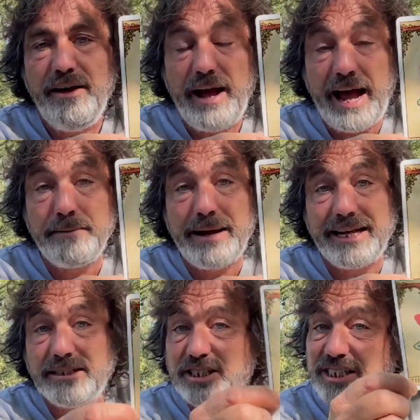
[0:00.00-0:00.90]

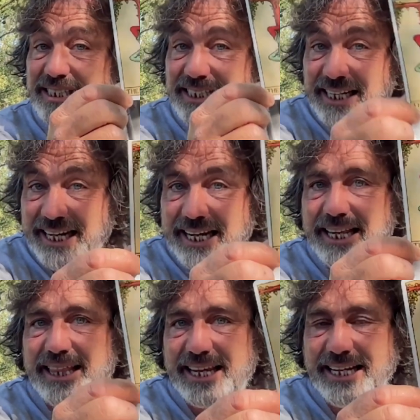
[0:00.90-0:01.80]
hangman. So
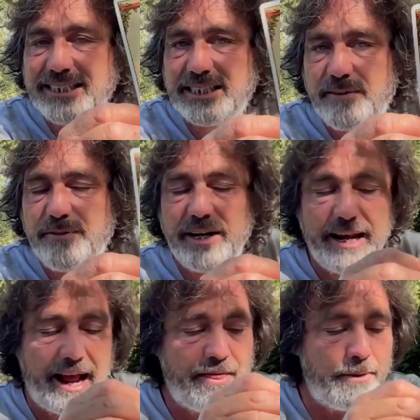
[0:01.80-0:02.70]
seeing things
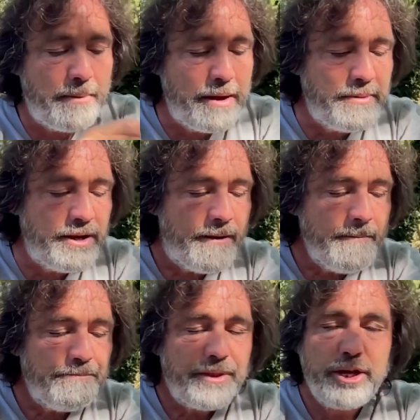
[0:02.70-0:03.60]
differently. At the moment,
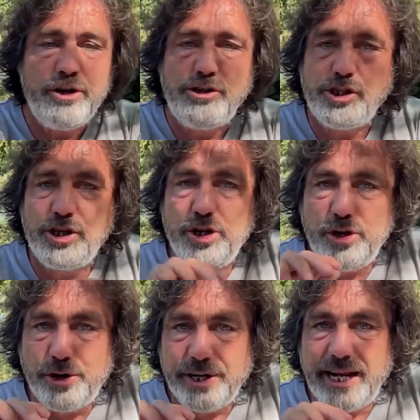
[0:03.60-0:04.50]
you should
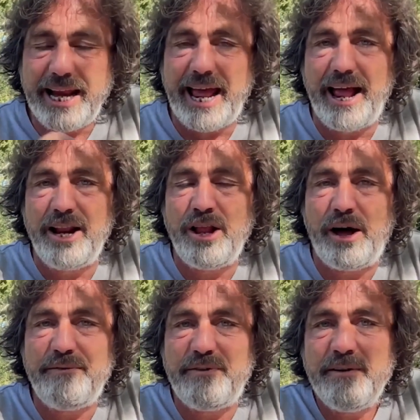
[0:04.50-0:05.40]
look at it,
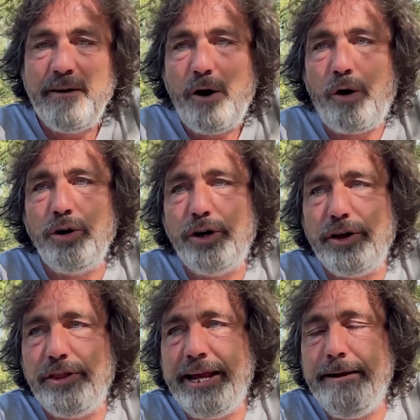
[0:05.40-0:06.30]
life, or look
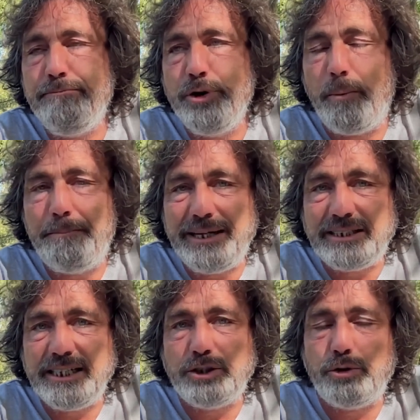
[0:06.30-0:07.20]
at the your
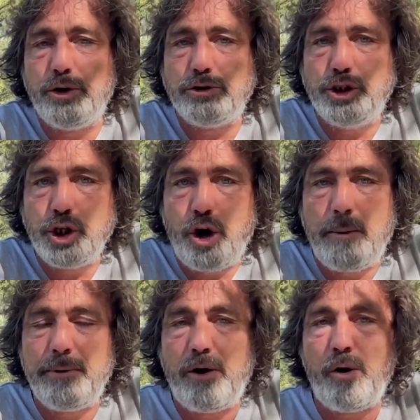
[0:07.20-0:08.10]
business or your
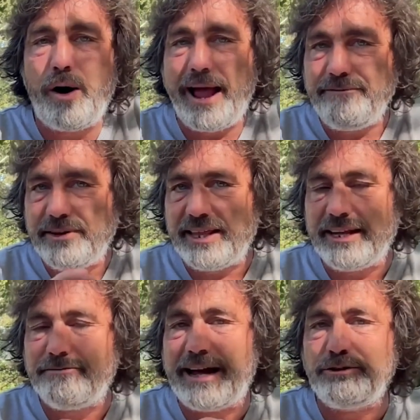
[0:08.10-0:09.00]
job or
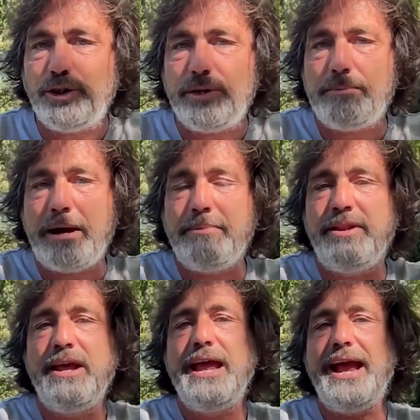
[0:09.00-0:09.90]
everything around you at the moment
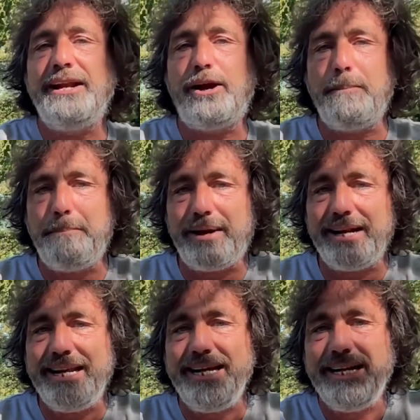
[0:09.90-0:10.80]
in a
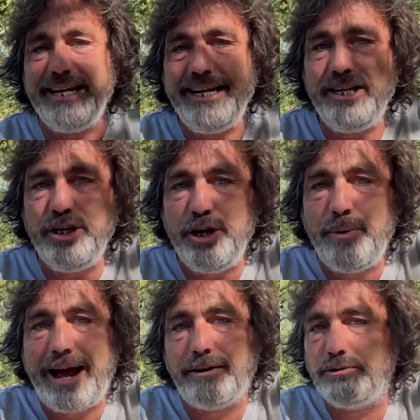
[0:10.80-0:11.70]
completely
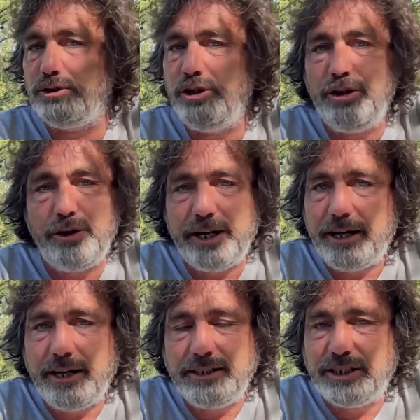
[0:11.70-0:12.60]
new angle. Looking
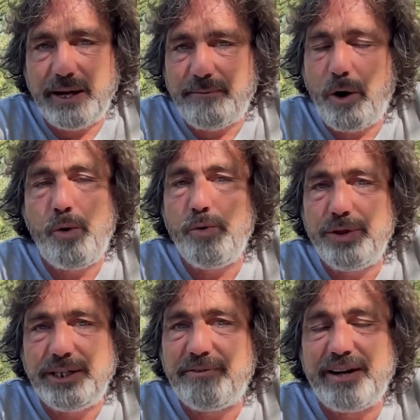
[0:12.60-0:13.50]
at diff- all
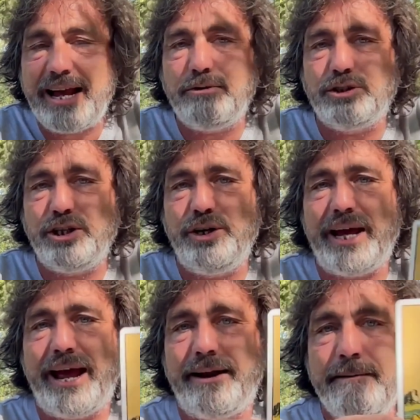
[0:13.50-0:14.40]
the different angles that you
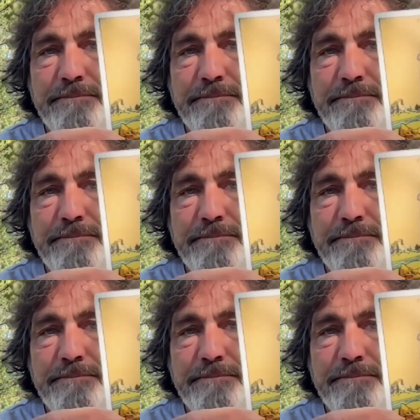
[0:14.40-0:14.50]
can.